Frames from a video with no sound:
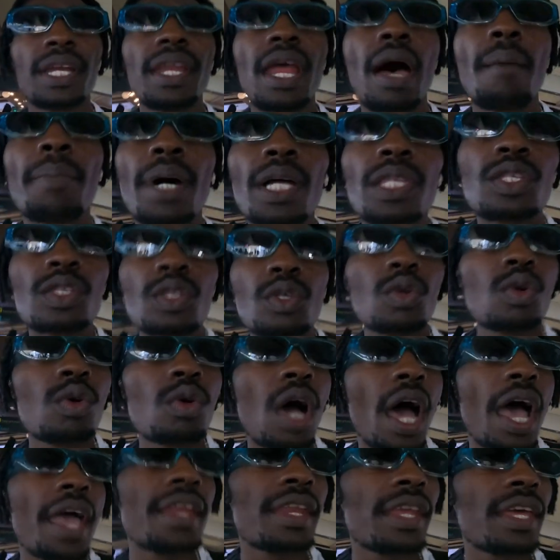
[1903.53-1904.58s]
Number
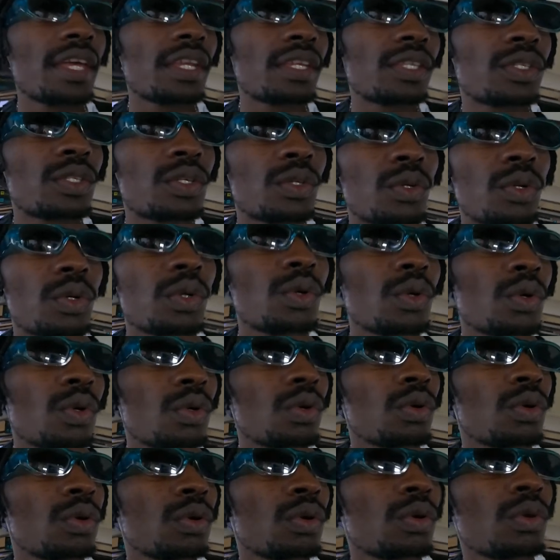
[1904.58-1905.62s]
two, I need
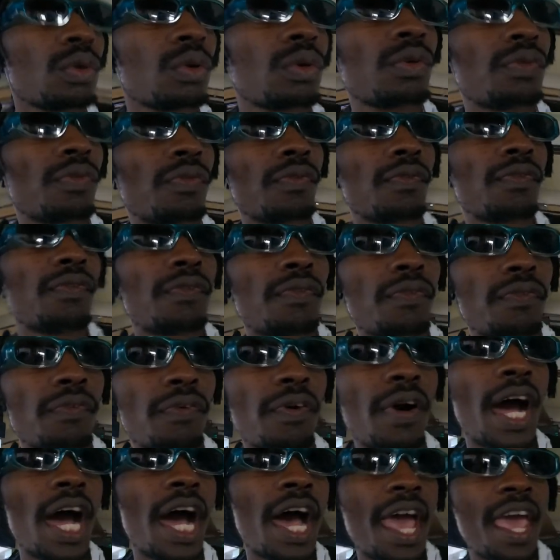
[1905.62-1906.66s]
to
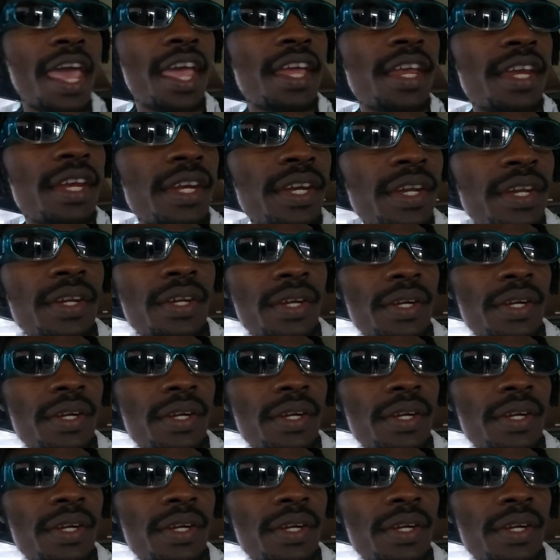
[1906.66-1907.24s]
find